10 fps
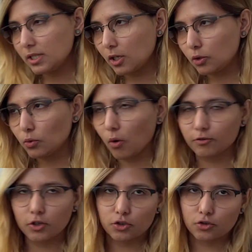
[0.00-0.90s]
the glue of
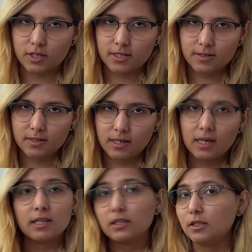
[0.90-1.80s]
your choice.
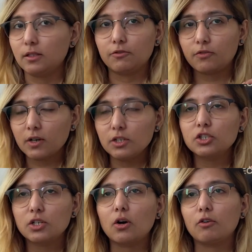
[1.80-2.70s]
The
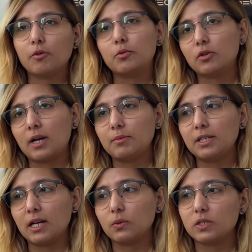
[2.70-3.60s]
function of a programming
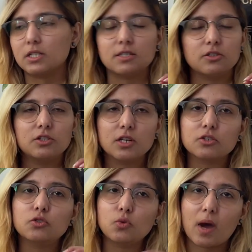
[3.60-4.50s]
language is
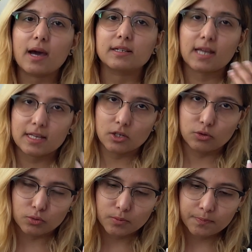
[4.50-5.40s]
just to act as a
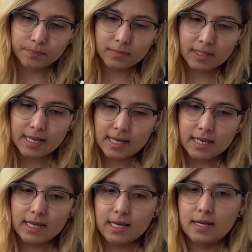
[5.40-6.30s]
glue.
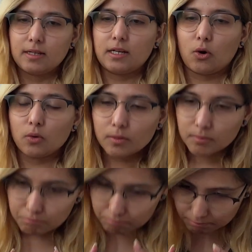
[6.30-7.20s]
Now,
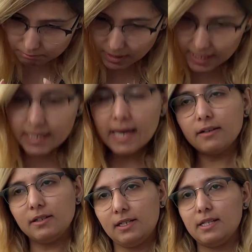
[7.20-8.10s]

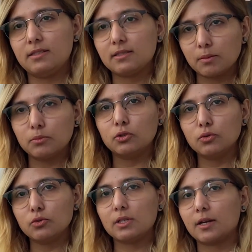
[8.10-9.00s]
inherently, some
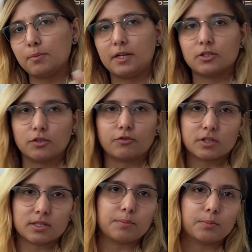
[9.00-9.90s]
glues are better for
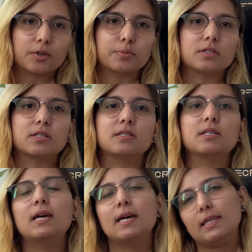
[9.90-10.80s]
some purposes
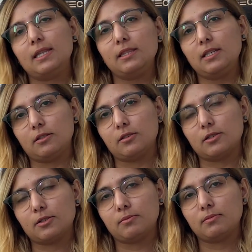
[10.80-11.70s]
than the
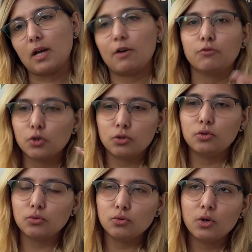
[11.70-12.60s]
others. A wood
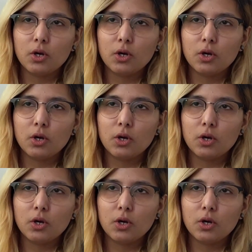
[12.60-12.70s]
glue